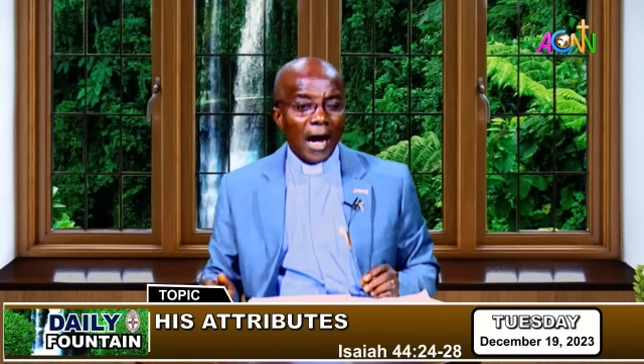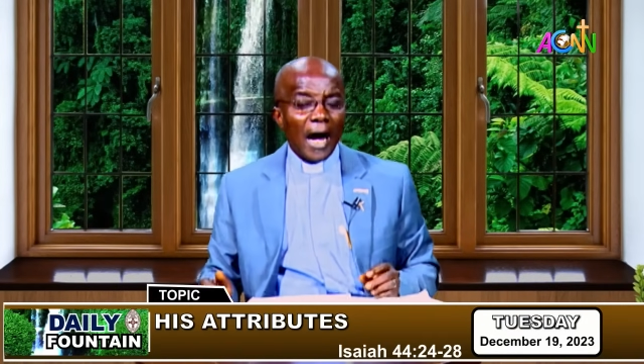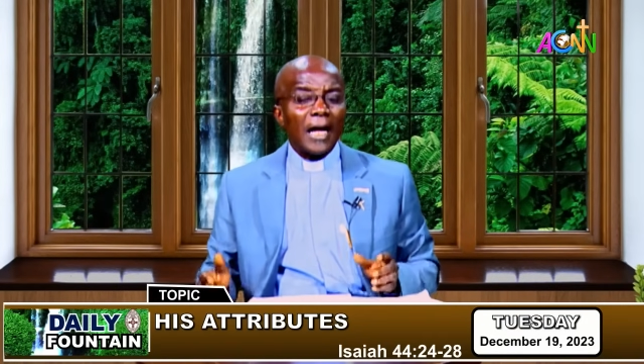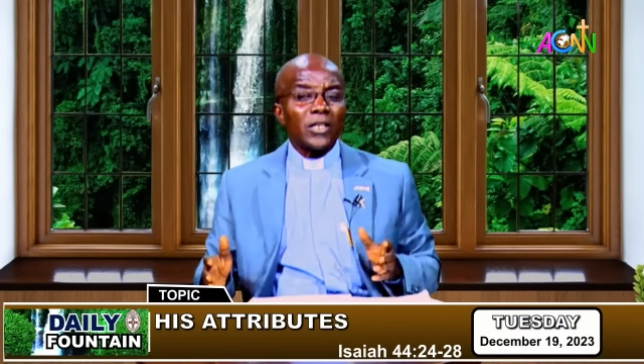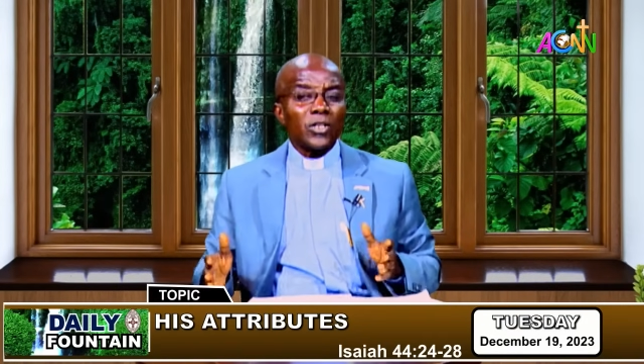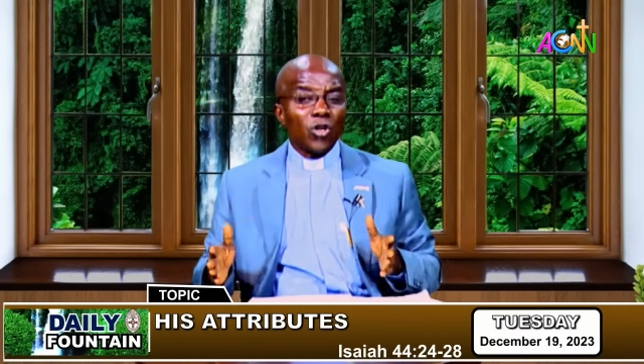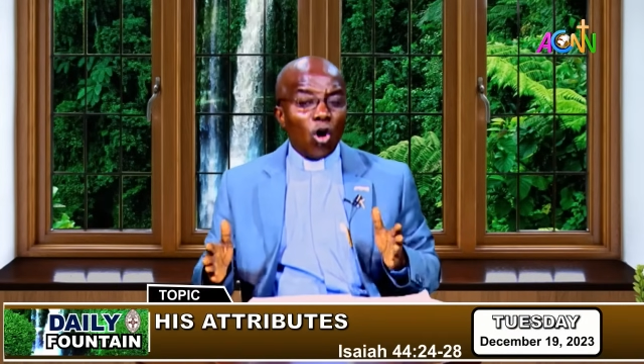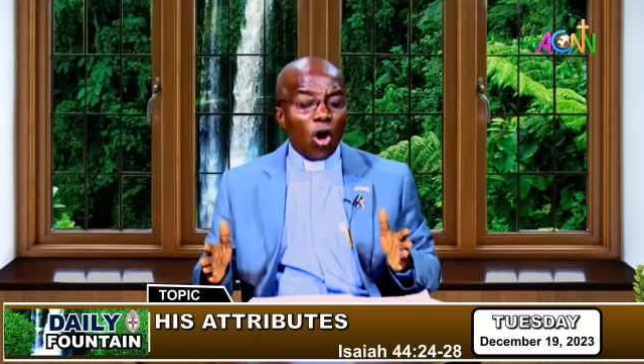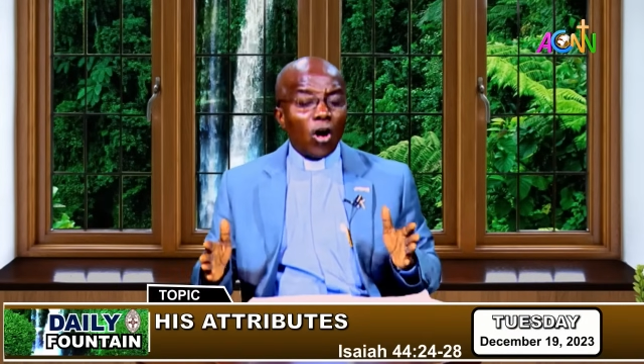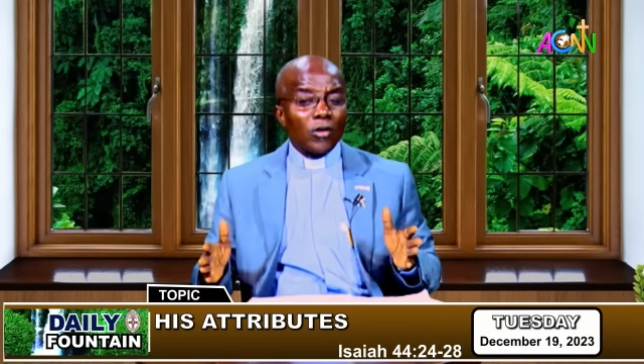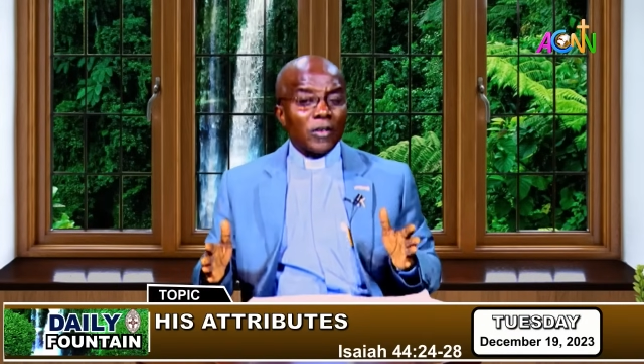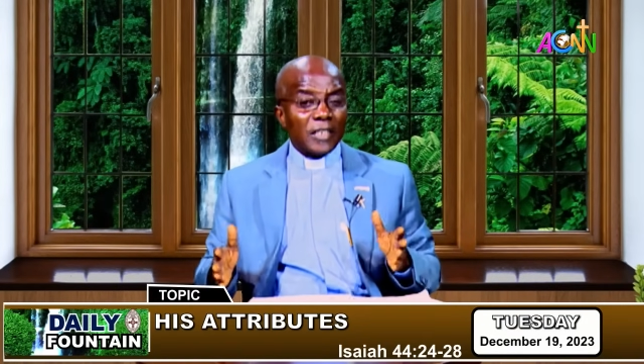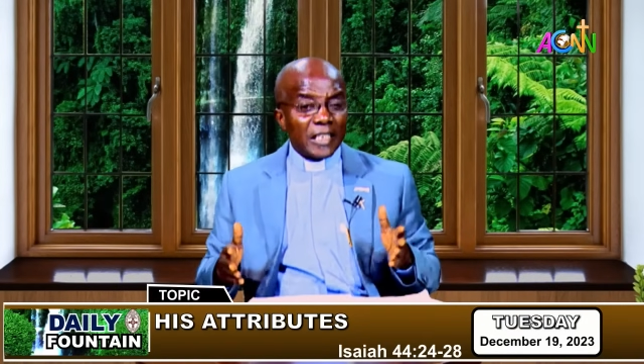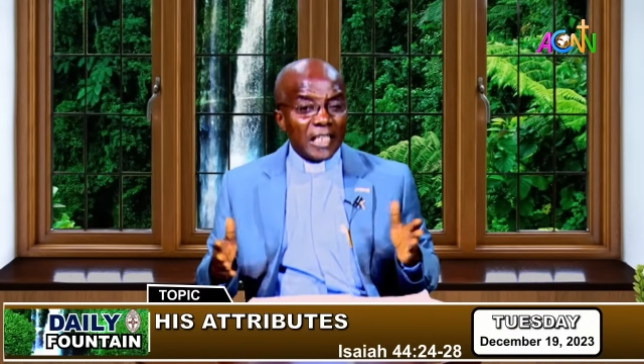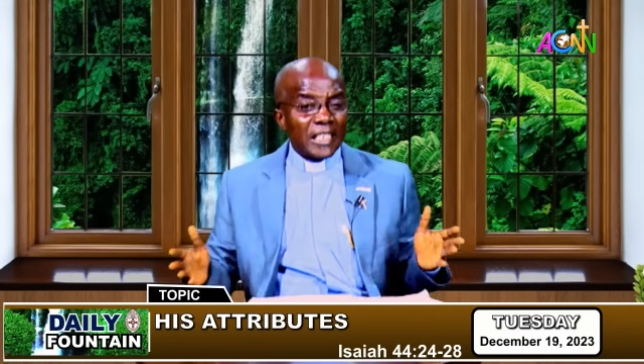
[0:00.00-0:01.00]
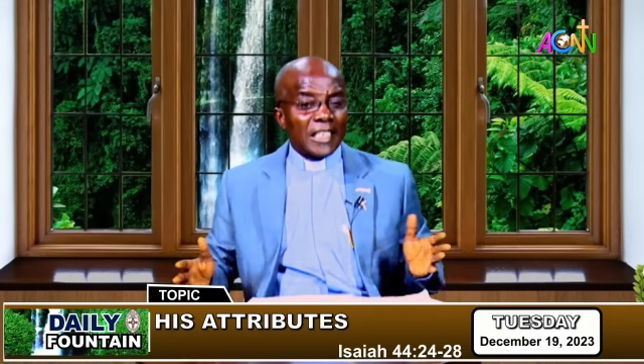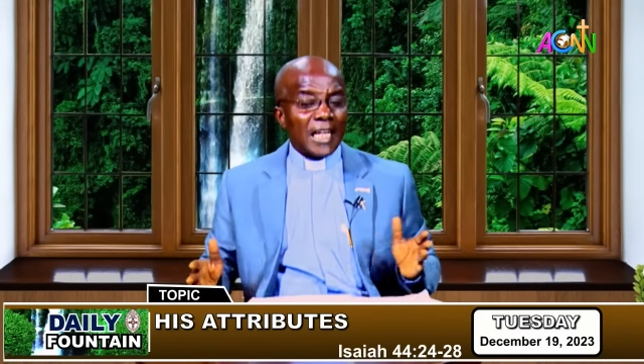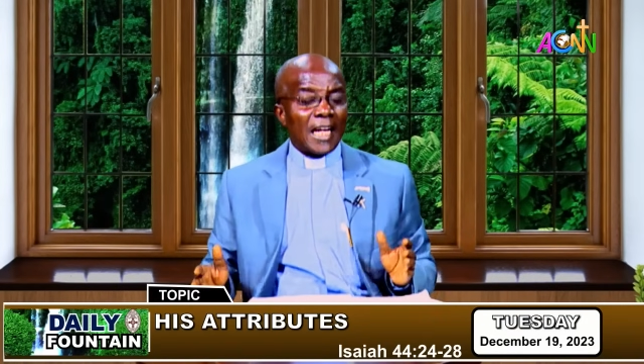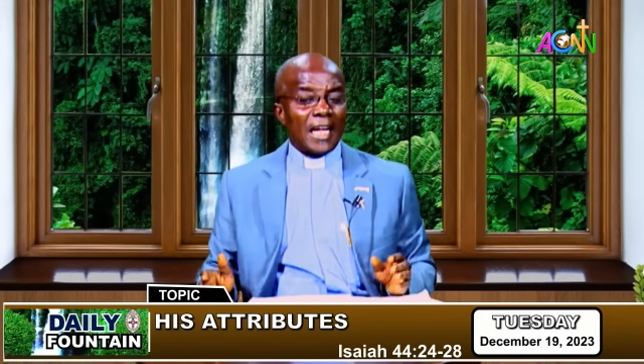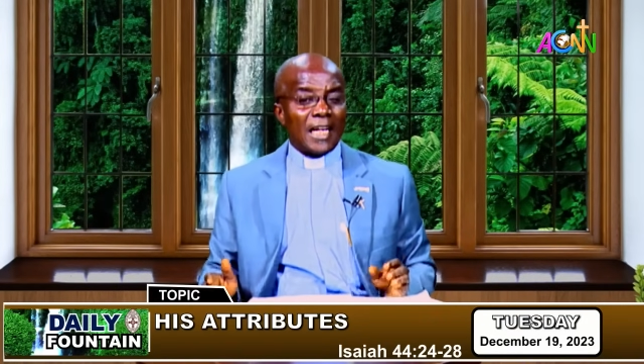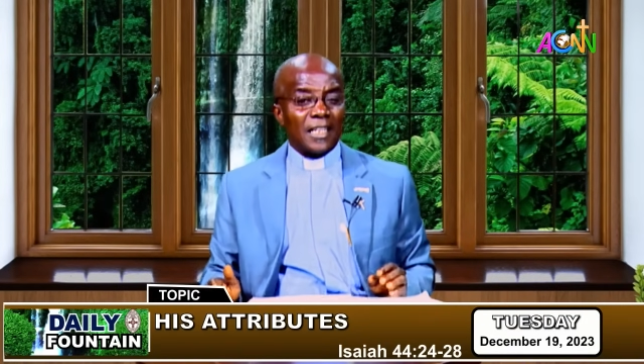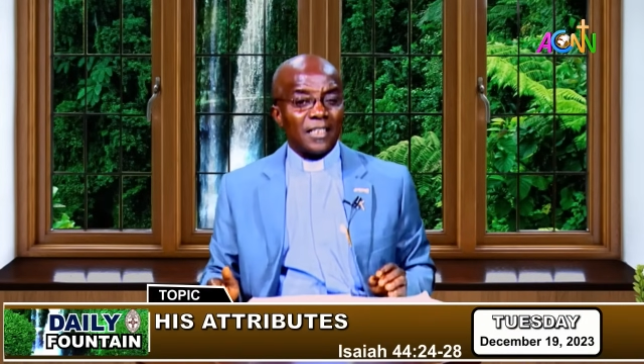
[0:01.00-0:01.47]
and God
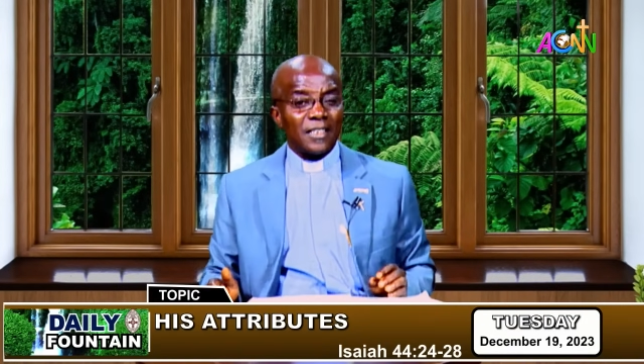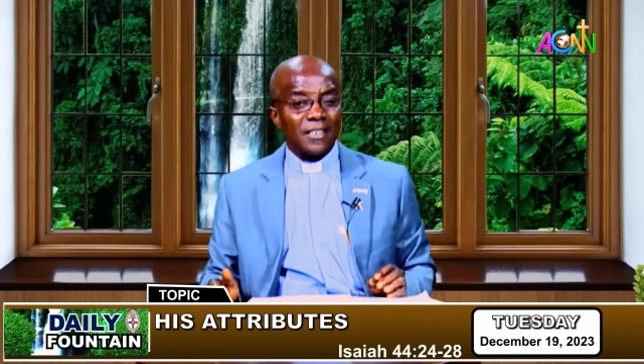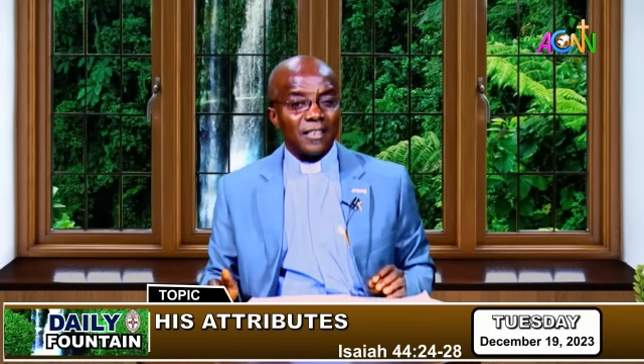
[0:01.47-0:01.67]
desired